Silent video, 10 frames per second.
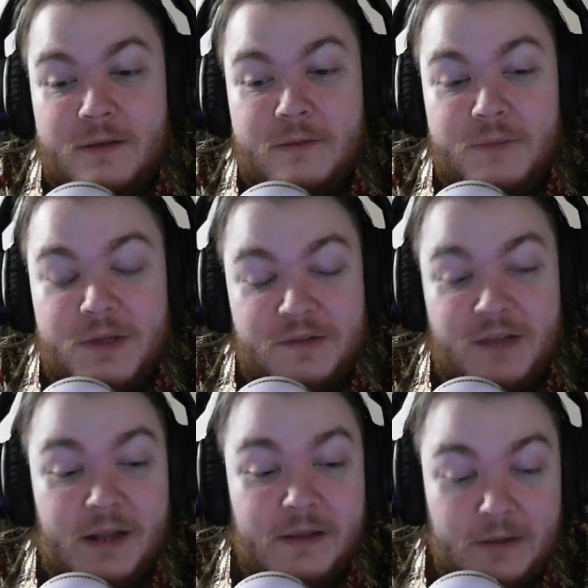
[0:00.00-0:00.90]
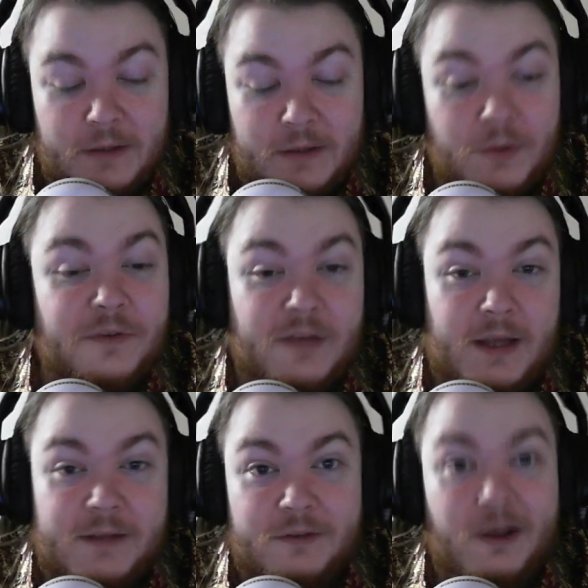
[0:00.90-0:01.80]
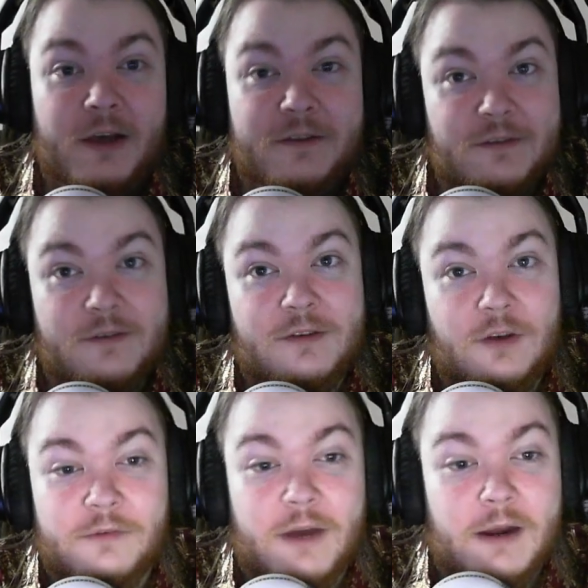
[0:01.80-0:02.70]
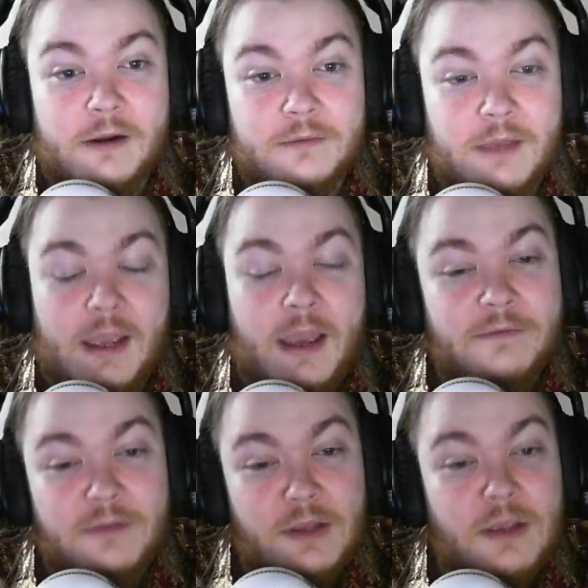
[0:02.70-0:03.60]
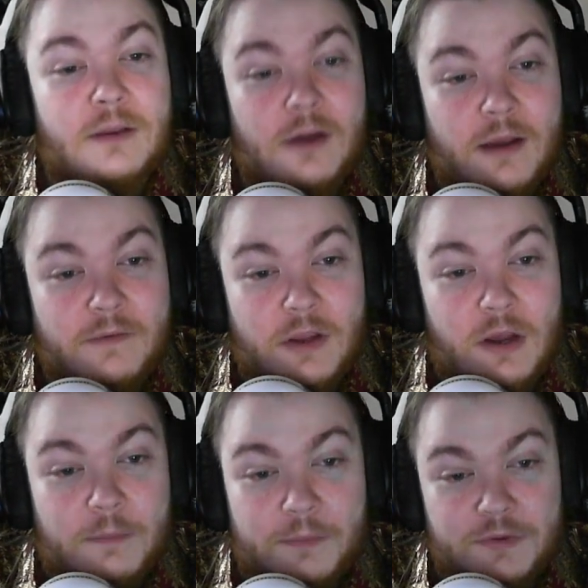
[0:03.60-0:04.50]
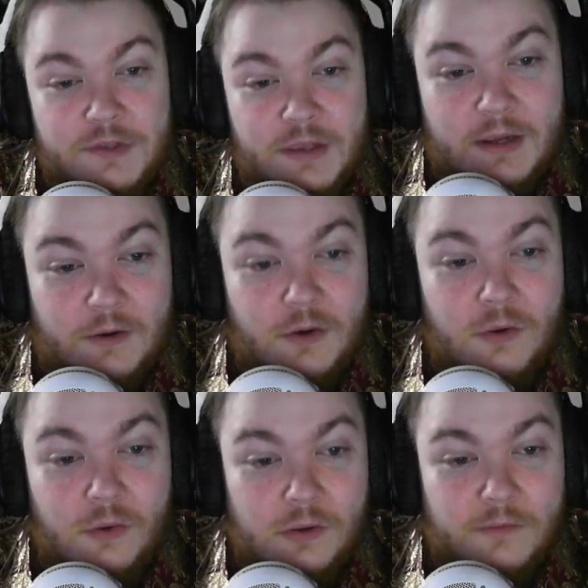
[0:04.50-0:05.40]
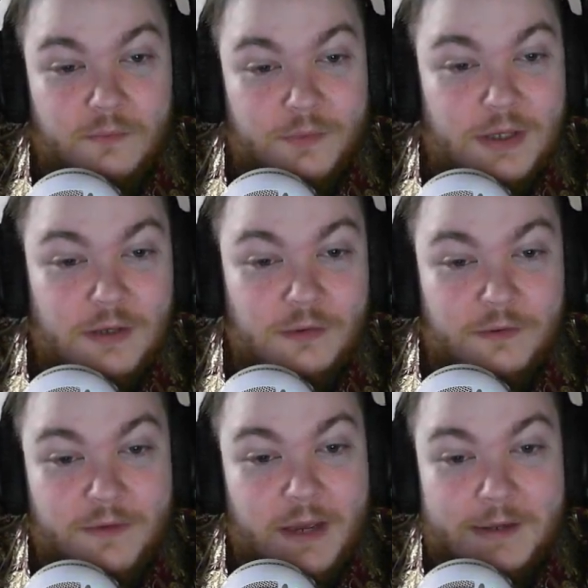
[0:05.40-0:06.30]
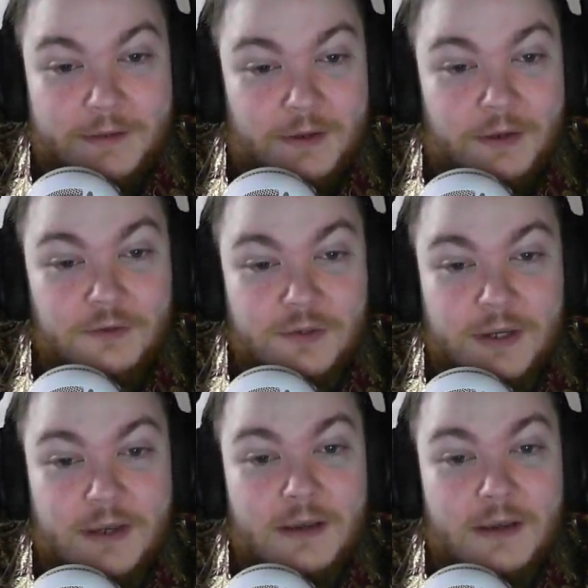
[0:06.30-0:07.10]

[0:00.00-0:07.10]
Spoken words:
Because technically both sides lost so far. They have neither have accomplished goal of reunifying the country.